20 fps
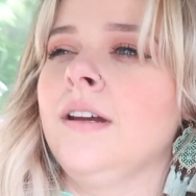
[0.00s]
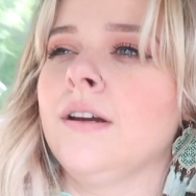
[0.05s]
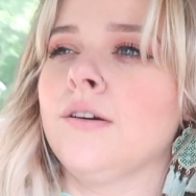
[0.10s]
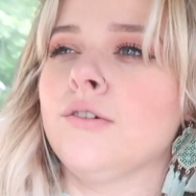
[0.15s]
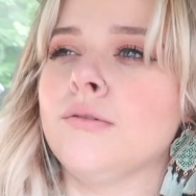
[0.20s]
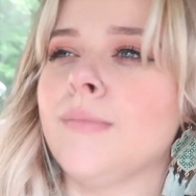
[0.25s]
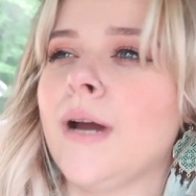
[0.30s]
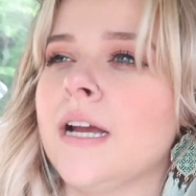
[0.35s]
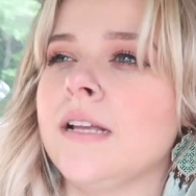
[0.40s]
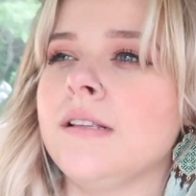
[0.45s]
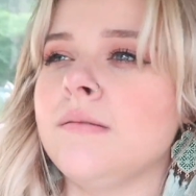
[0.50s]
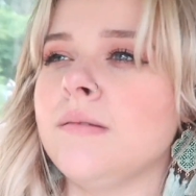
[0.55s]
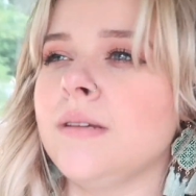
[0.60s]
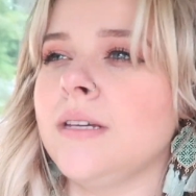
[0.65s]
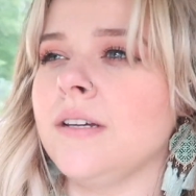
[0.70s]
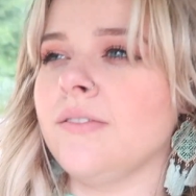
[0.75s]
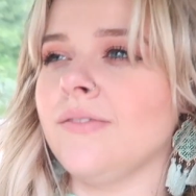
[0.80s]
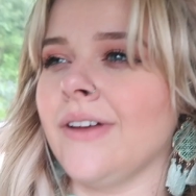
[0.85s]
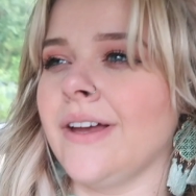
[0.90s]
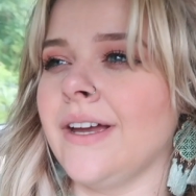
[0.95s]
It reminds
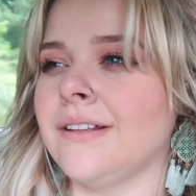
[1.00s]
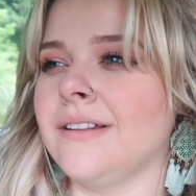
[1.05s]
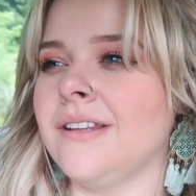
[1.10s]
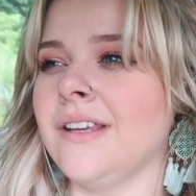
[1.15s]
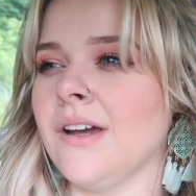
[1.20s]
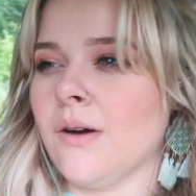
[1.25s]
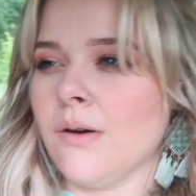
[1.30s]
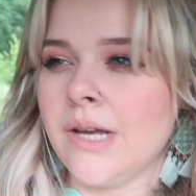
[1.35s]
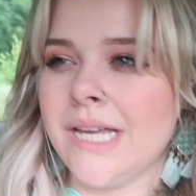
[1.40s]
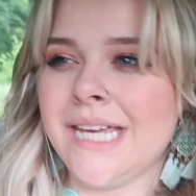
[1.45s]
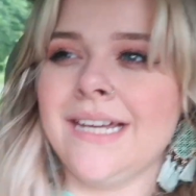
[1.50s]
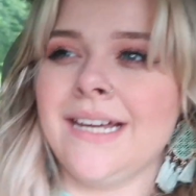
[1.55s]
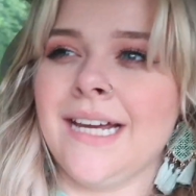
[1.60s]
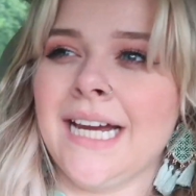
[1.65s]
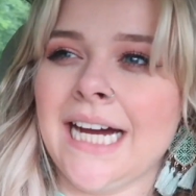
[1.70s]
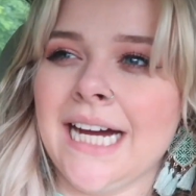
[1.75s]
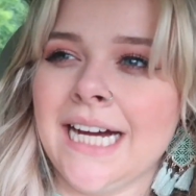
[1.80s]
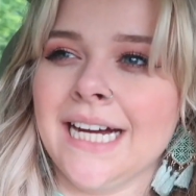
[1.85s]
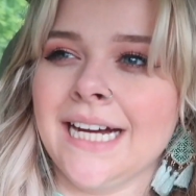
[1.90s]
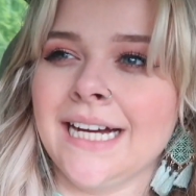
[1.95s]
me of like the
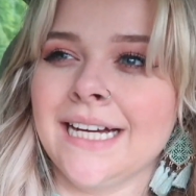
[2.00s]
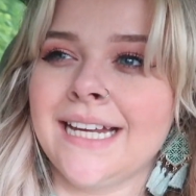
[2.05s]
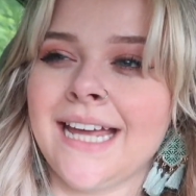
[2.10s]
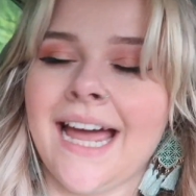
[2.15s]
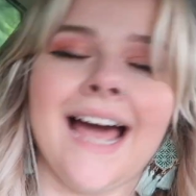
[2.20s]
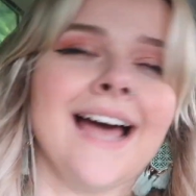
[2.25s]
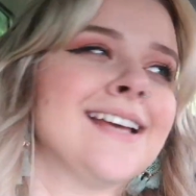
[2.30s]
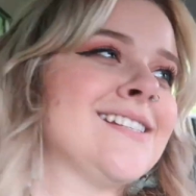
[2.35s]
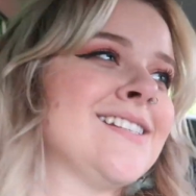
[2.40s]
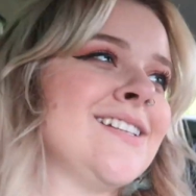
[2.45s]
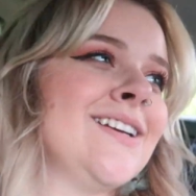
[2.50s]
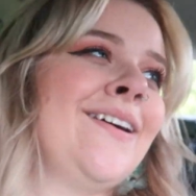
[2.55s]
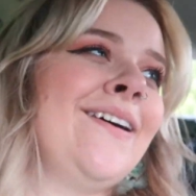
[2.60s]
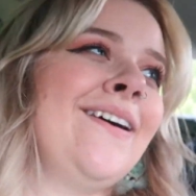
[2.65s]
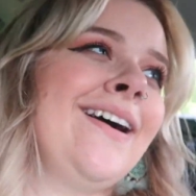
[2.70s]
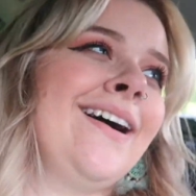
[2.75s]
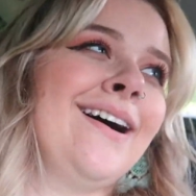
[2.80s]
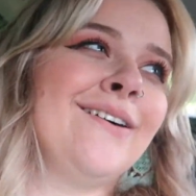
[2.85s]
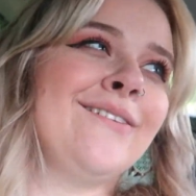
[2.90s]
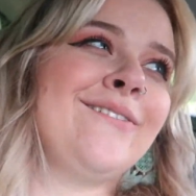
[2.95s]
Oheka castle
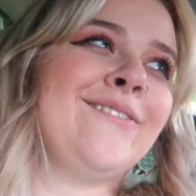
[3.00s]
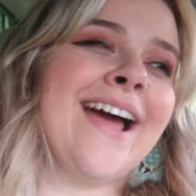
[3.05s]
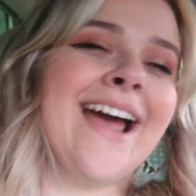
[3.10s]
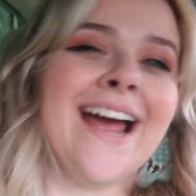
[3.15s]
of